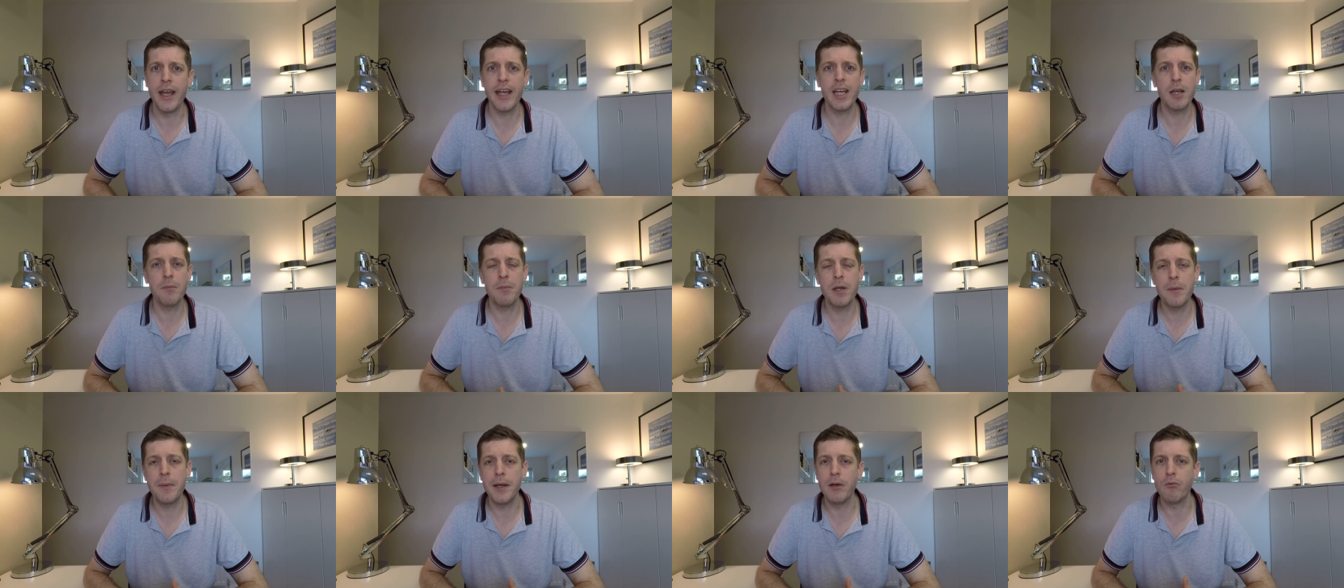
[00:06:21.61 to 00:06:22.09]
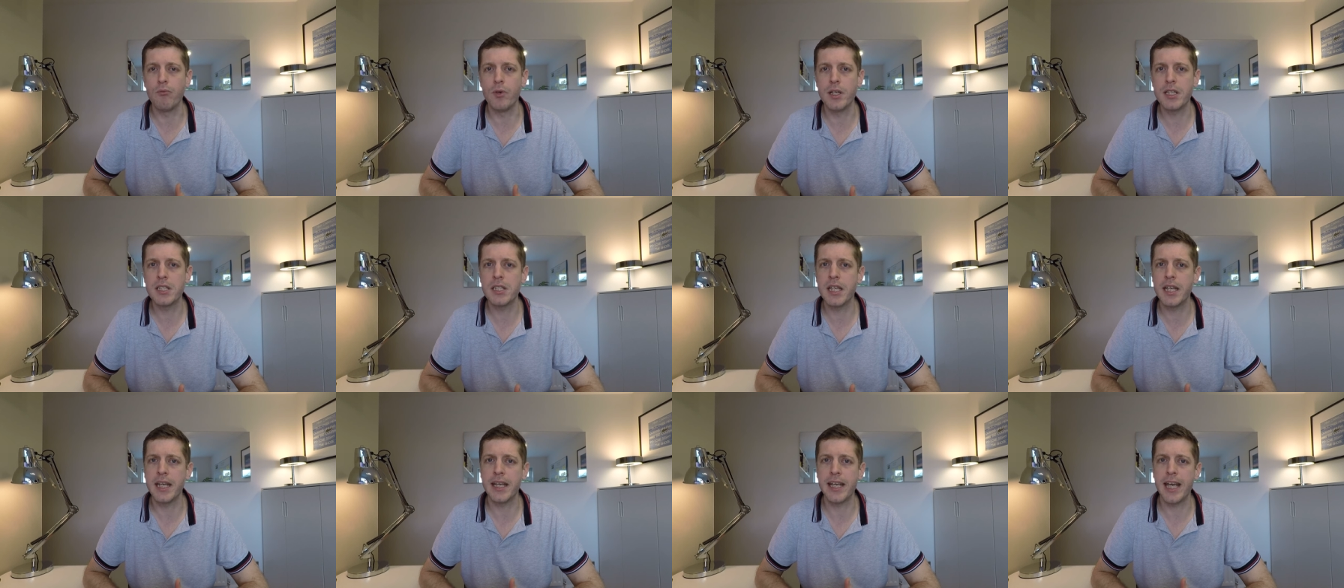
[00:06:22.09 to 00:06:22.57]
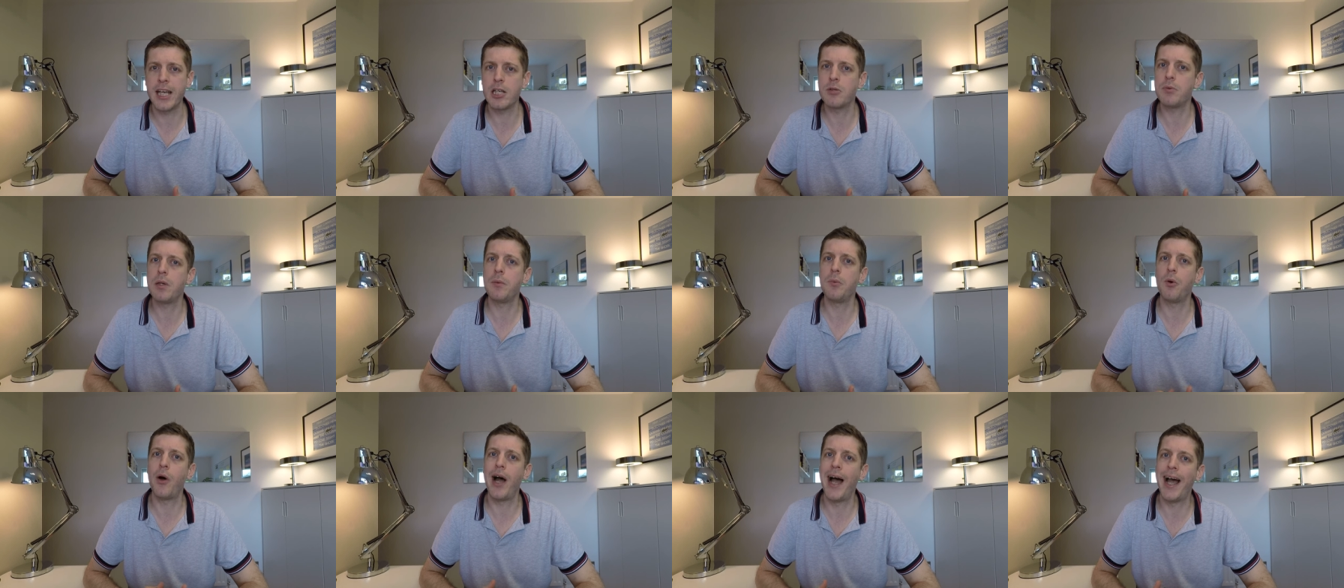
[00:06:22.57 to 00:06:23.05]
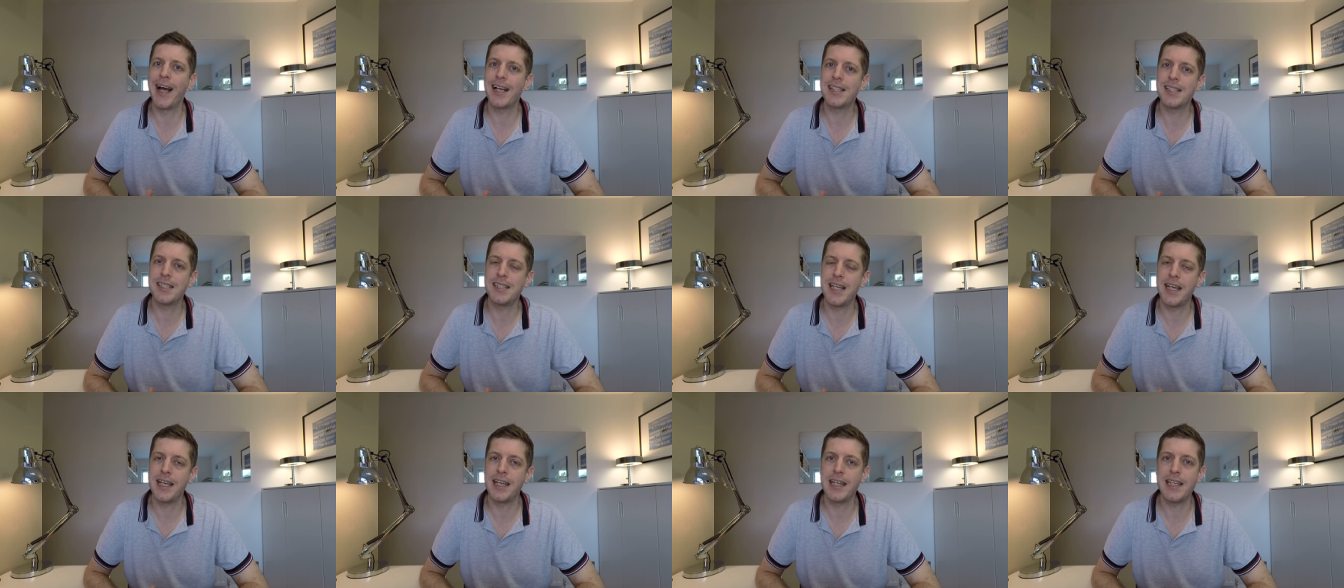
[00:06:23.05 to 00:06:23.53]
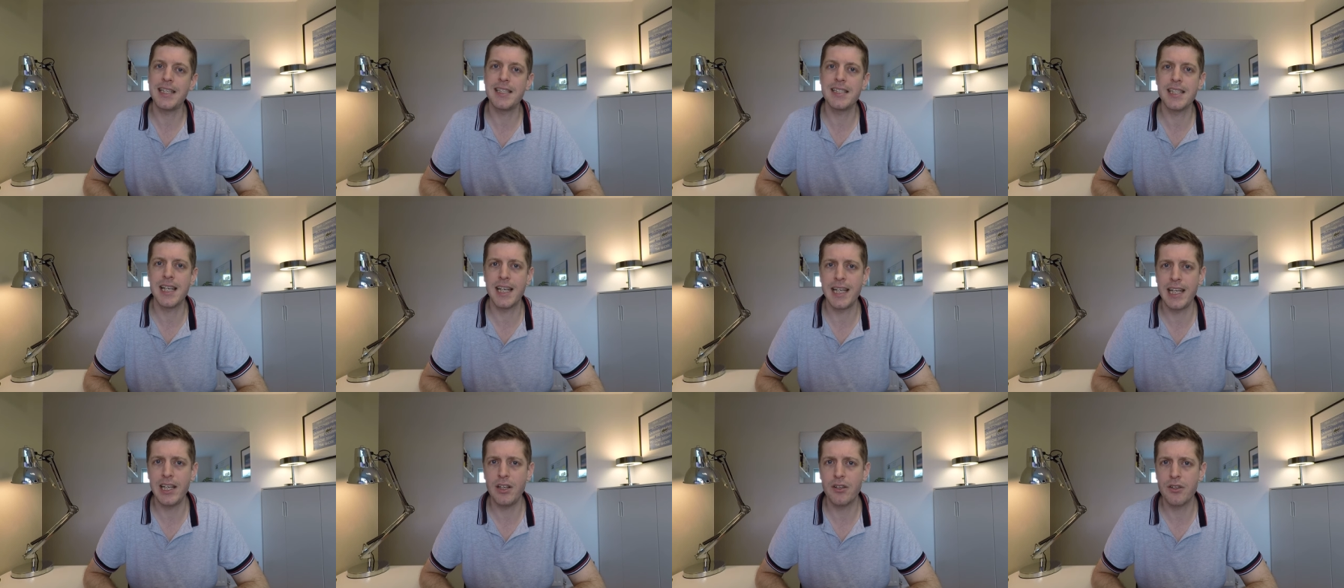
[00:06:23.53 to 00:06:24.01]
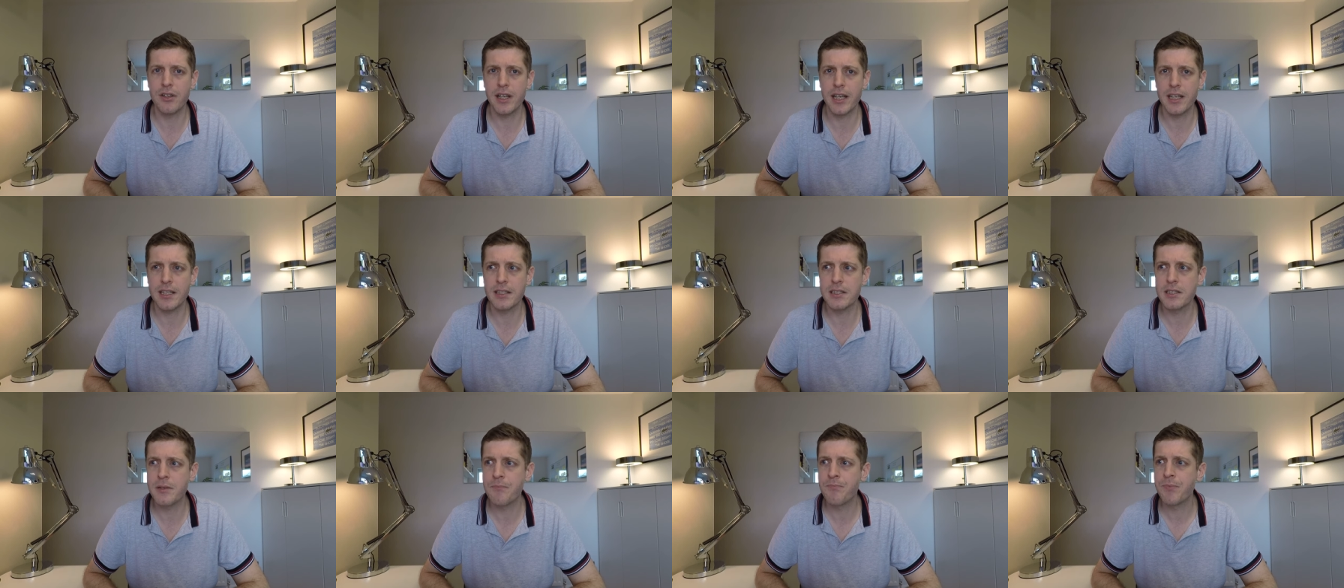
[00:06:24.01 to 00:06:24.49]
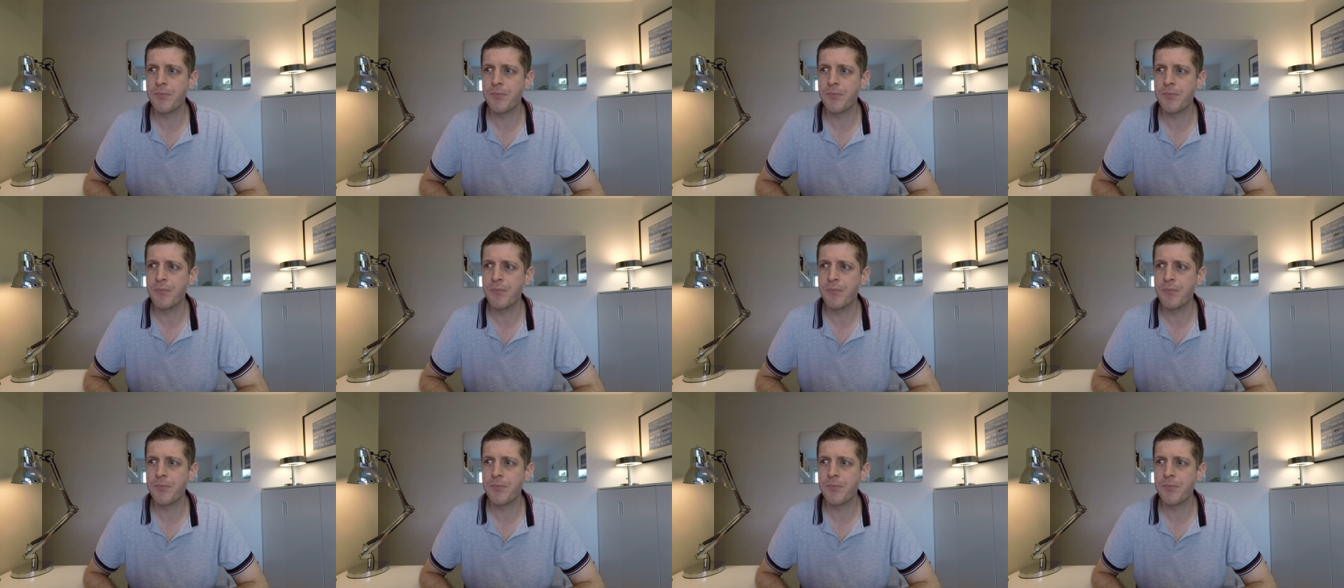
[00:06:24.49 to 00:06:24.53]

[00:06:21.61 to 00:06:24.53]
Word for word: it can be a bit risky in case people accidentally delete things.